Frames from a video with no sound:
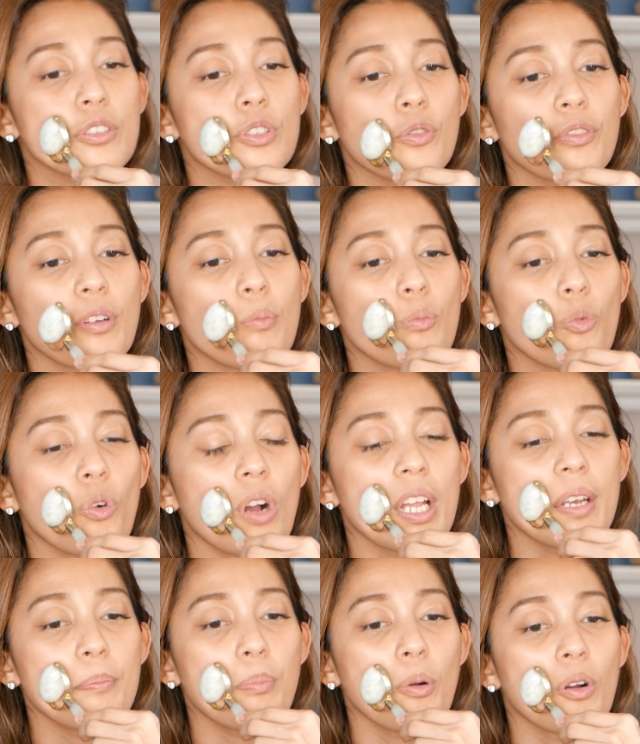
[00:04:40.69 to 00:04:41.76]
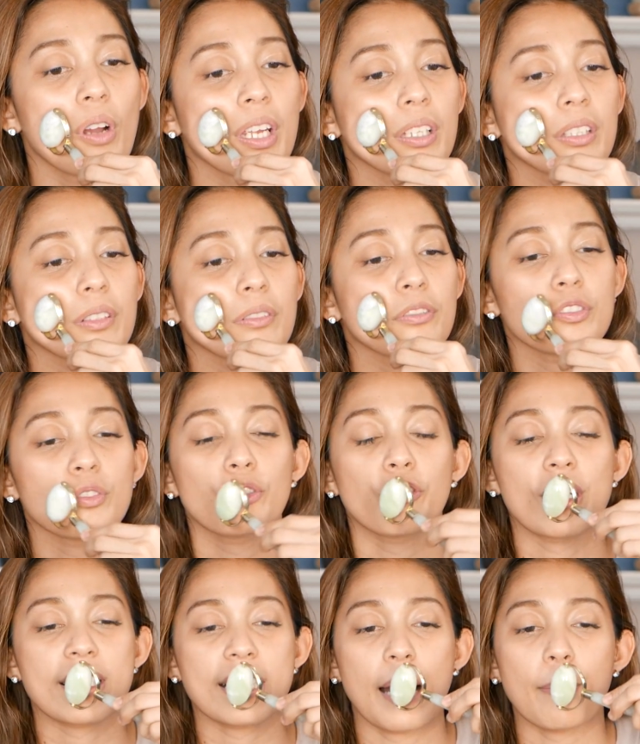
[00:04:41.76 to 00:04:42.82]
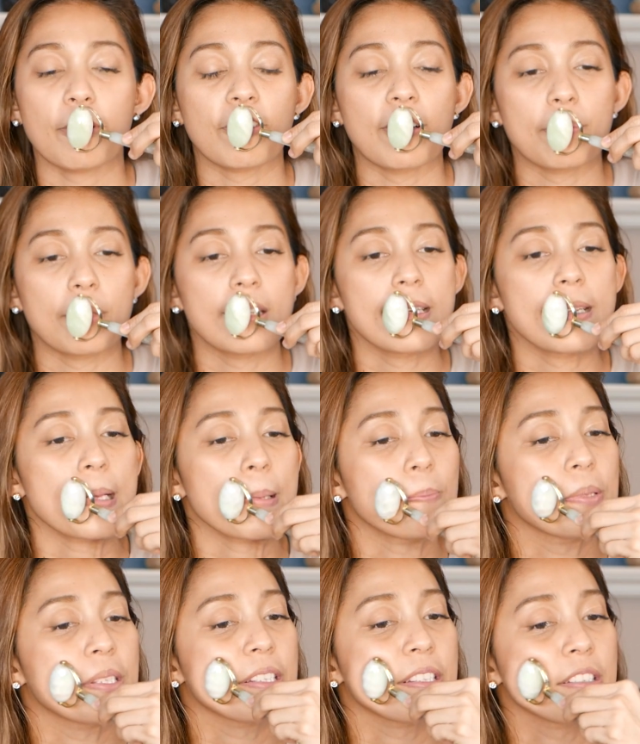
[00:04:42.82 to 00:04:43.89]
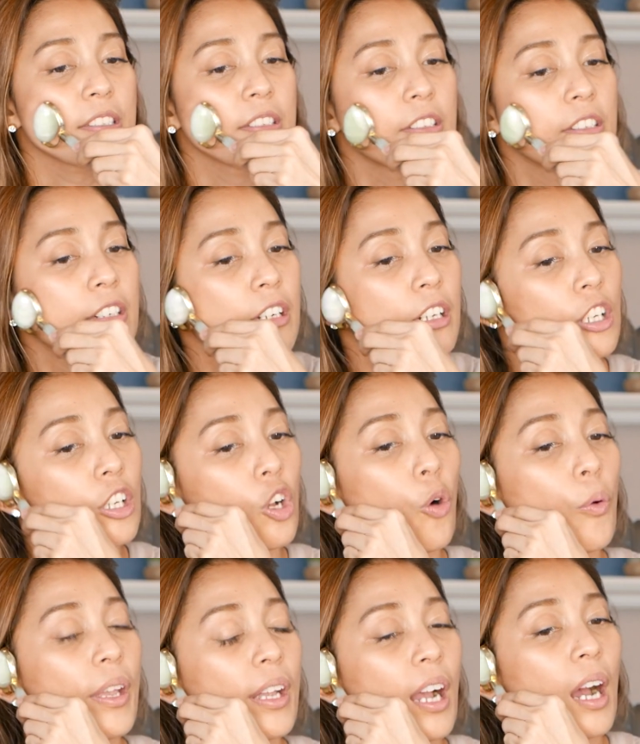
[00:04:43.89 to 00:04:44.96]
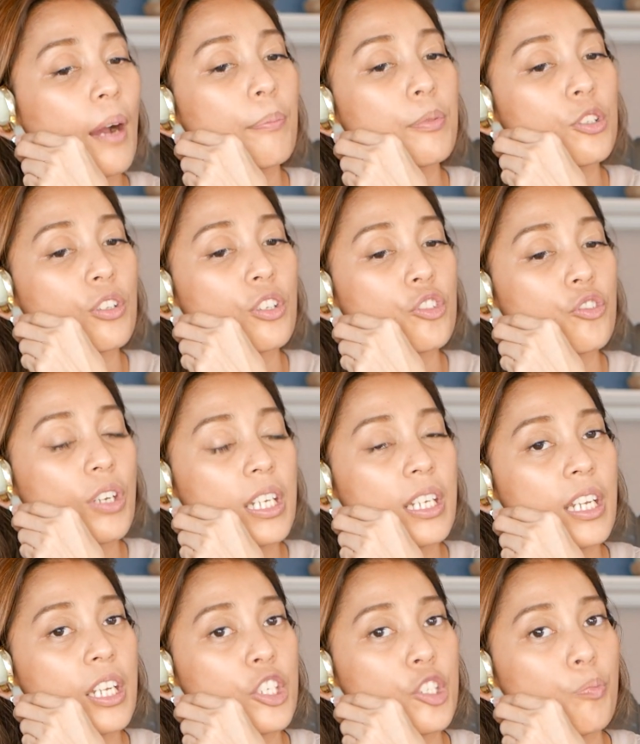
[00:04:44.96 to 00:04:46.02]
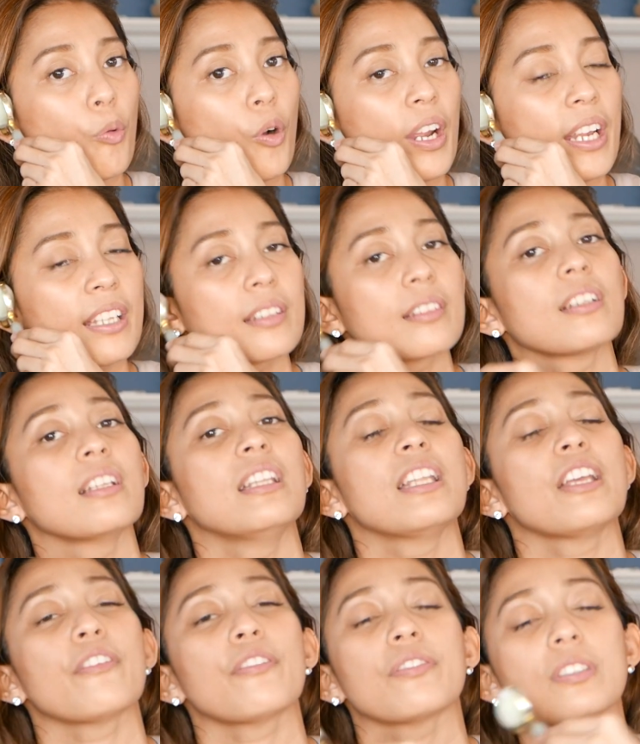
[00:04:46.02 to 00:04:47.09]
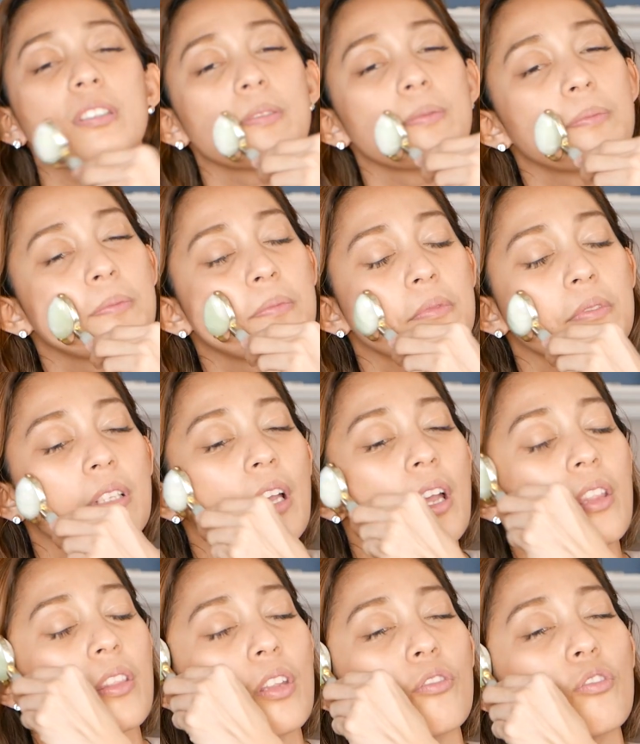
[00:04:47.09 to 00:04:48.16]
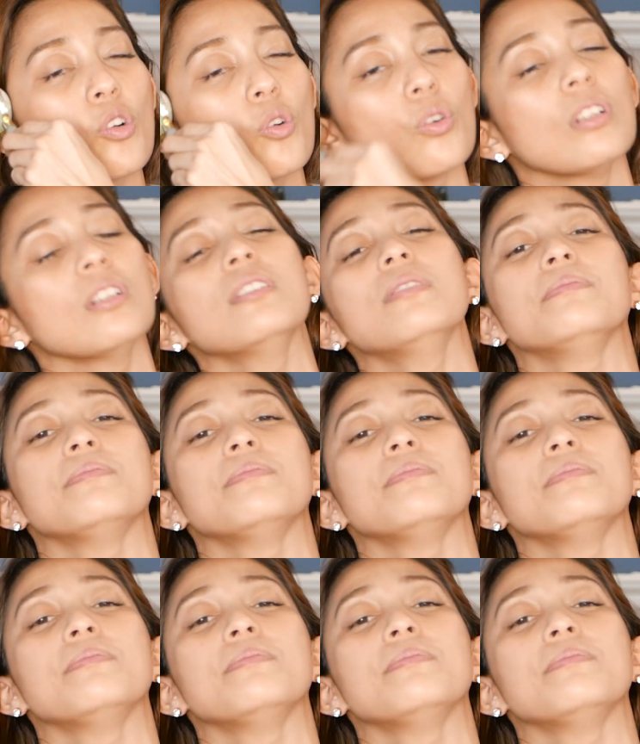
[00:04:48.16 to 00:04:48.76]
So from one point, for example, from your lips going up to the drainage point, lift and then roll.